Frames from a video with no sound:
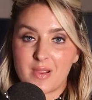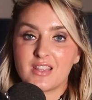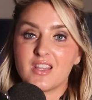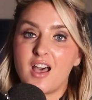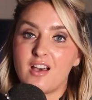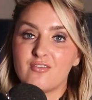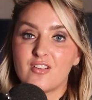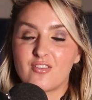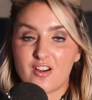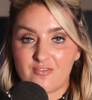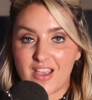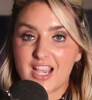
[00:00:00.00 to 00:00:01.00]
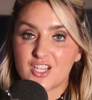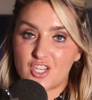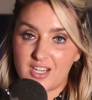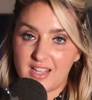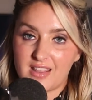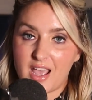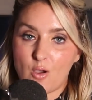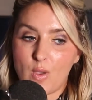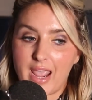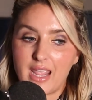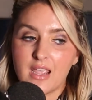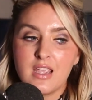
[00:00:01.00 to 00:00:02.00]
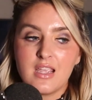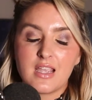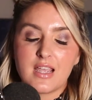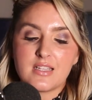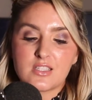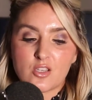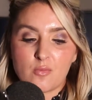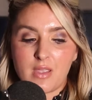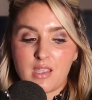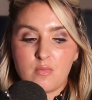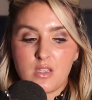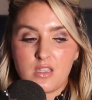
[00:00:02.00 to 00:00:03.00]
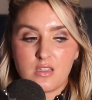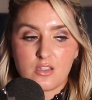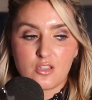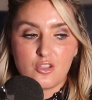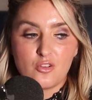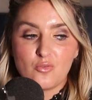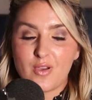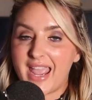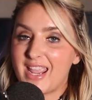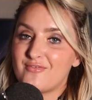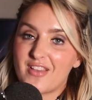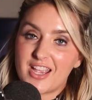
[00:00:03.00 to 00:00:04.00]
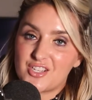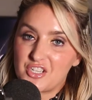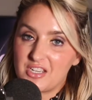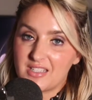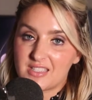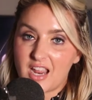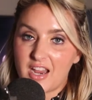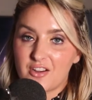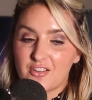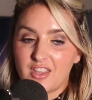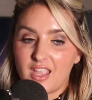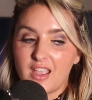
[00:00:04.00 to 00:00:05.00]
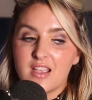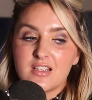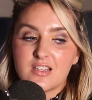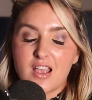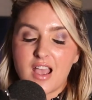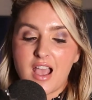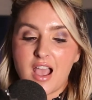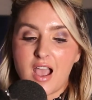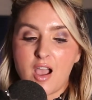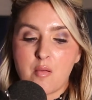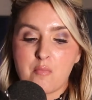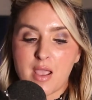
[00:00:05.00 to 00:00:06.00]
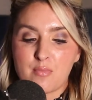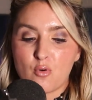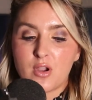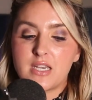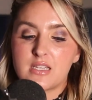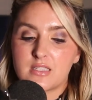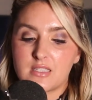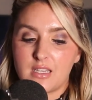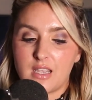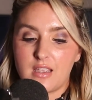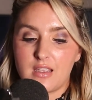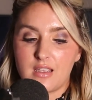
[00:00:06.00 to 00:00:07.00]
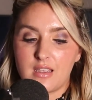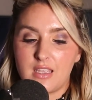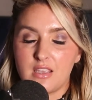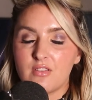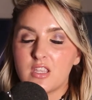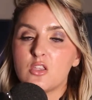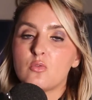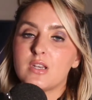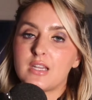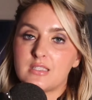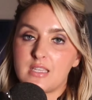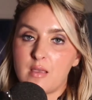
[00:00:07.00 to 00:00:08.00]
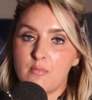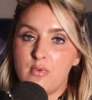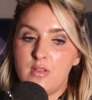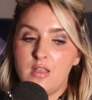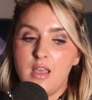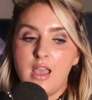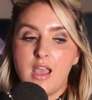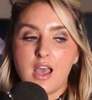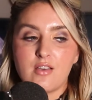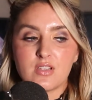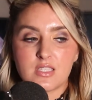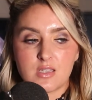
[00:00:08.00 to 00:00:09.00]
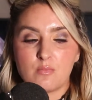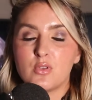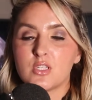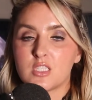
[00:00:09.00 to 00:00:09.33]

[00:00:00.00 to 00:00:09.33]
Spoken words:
my love for fashion in that way. And so maybe you hate fashion, it's not your thing. My point is giving you an example of a simple,